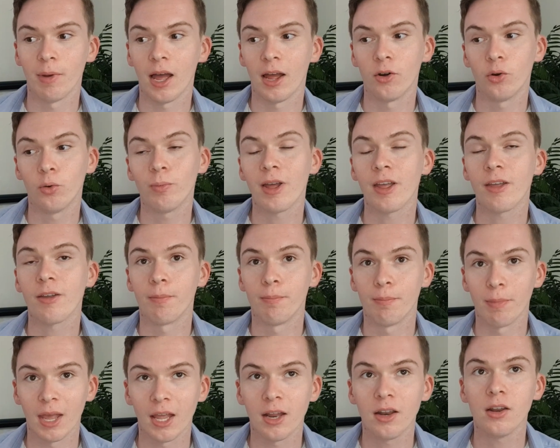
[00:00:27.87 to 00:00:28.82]
I know my
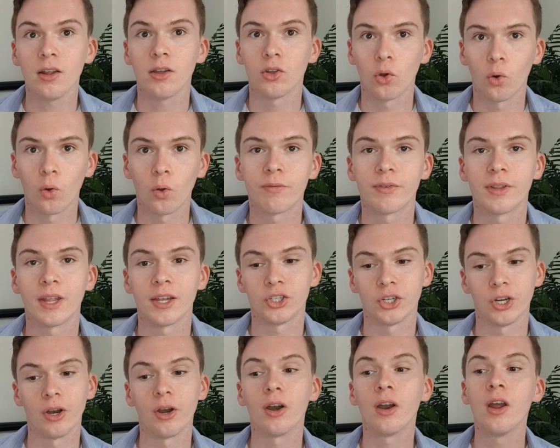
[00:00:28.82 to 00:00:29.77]
main goal for
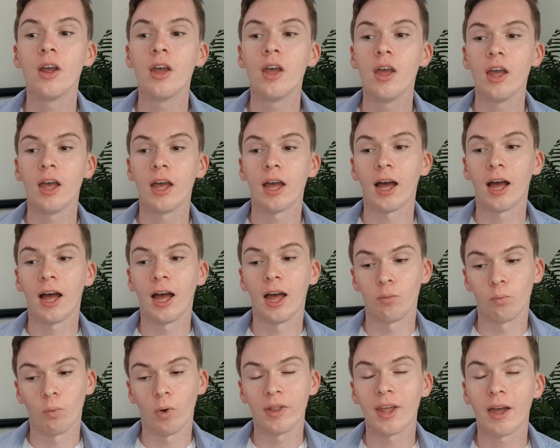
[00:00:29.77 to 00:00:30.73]
this year,
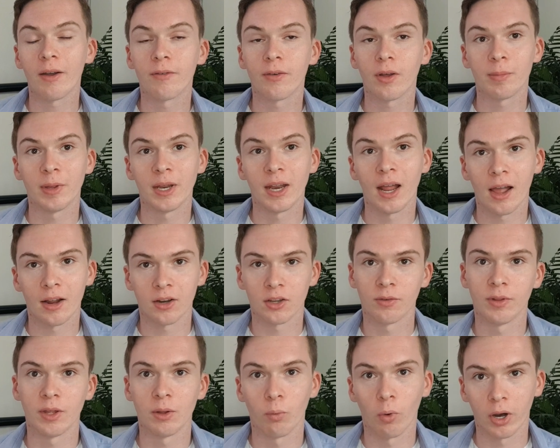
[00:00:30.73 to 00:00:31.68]
and one that I've been
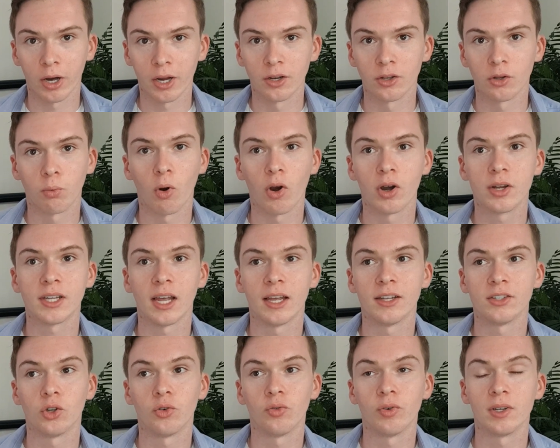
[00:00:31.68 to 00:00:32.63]
actively working towards,
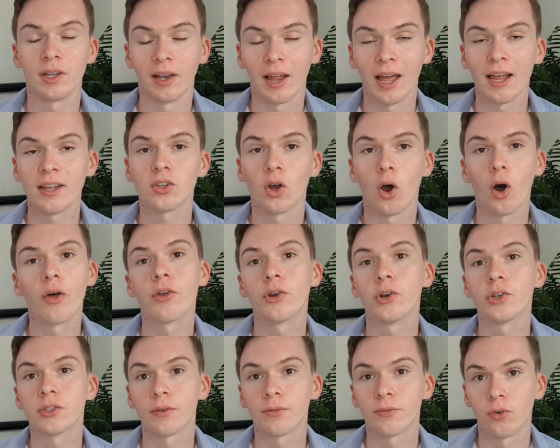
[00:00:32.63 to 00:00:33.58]
is to read less
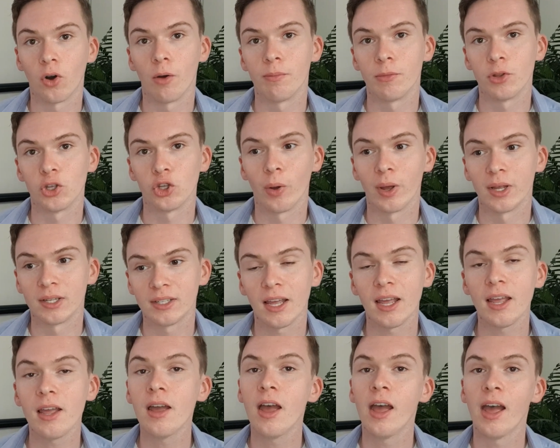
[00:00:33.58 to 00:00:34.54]
authors from the
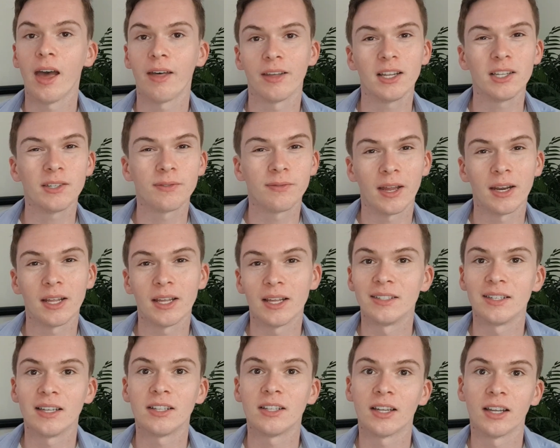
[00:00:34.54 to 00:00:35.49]
USA. I think it's very
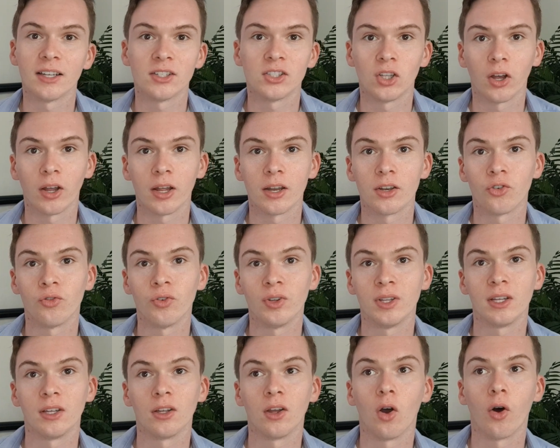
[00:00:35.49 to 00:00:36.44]
easy to get stuck into
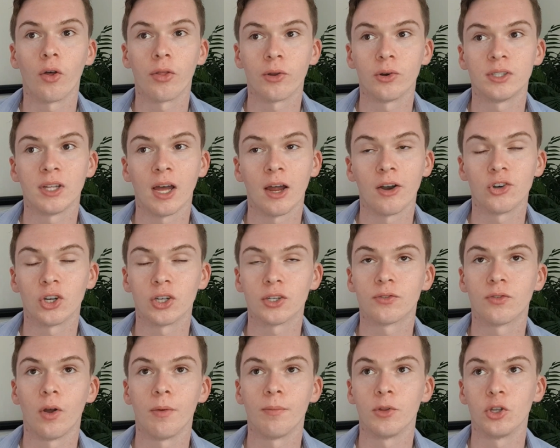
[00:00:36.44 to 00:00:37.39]
reading authors that are
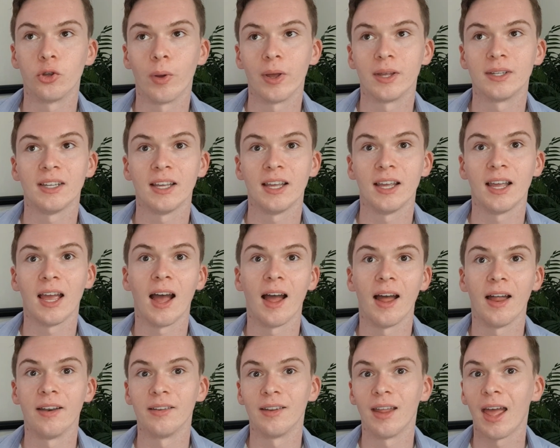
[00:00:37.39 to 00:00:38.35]
just from the USA
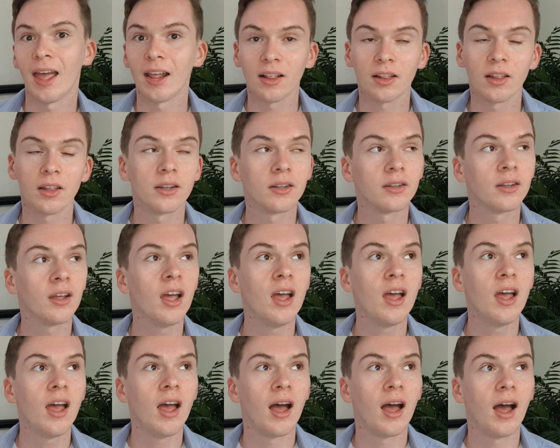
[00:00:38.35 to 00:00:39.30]
and England,
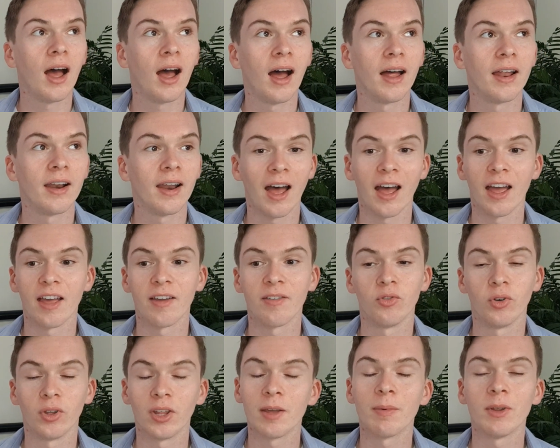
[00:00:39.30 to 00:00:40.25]
and
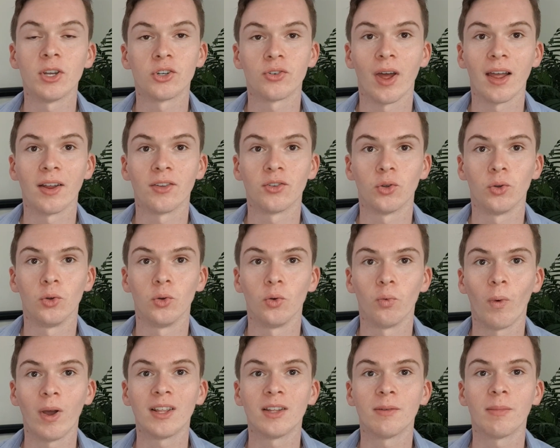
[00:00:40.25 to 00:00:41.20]
I've really been trying
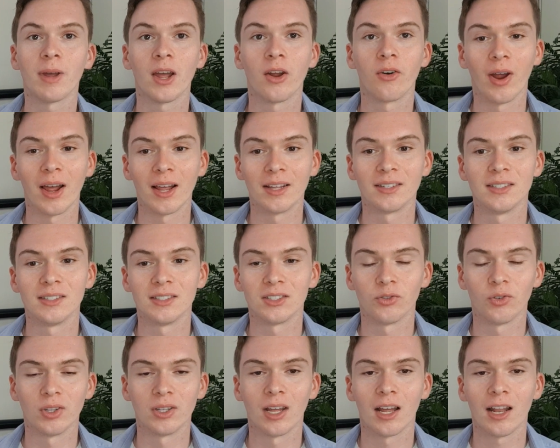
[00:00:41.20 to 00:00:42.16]
to widen my
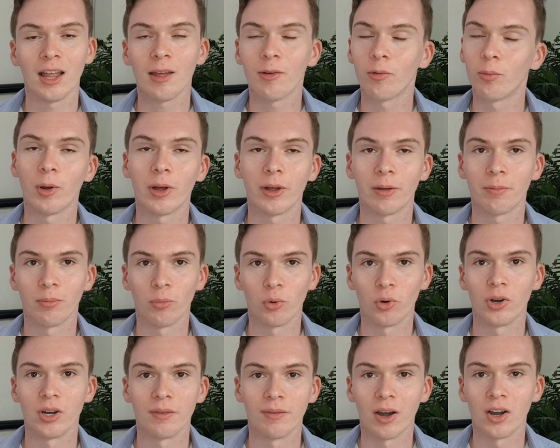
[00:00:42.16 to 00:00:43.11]
horizons, read a little
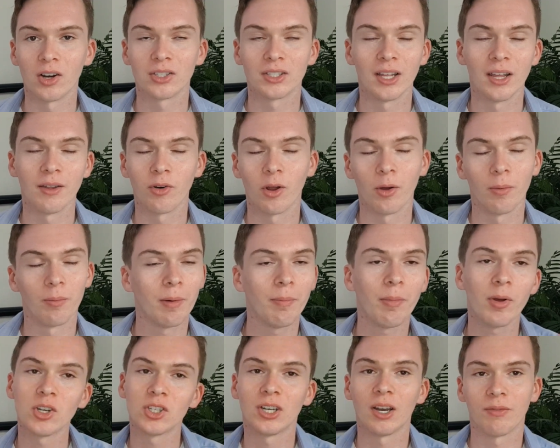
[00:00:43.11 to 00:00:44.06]
more diversely from a
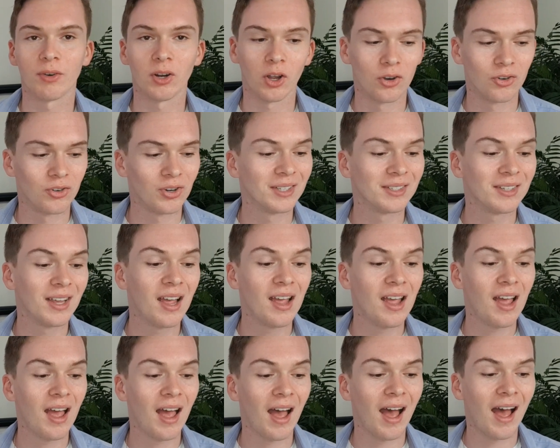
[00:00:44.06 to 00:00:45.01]
bunch of different countries,
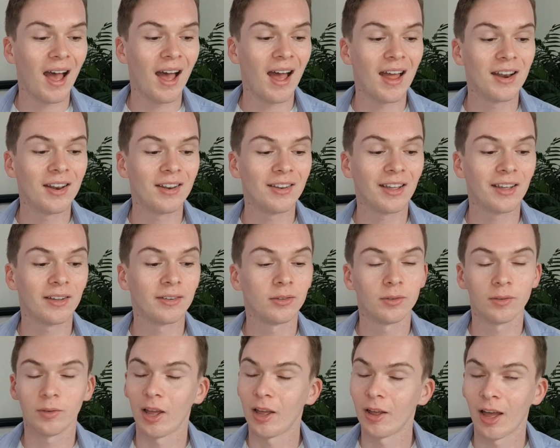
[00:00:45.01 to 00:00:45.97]
and
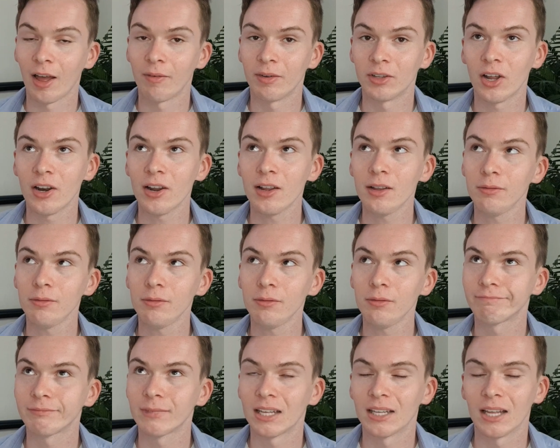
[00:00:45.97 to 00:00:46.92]
have I done it?
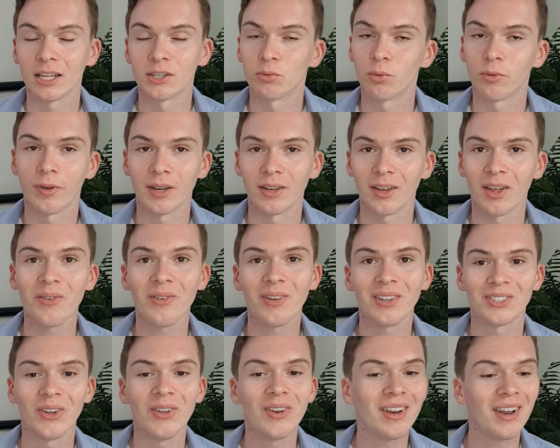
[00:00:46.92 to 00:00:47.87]
I guess we'll find
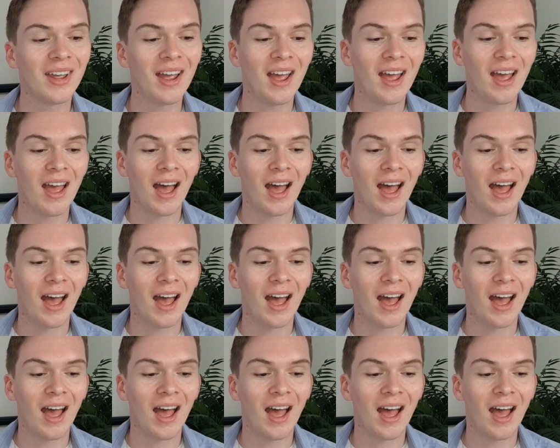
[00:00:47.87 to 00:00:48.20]
out soon.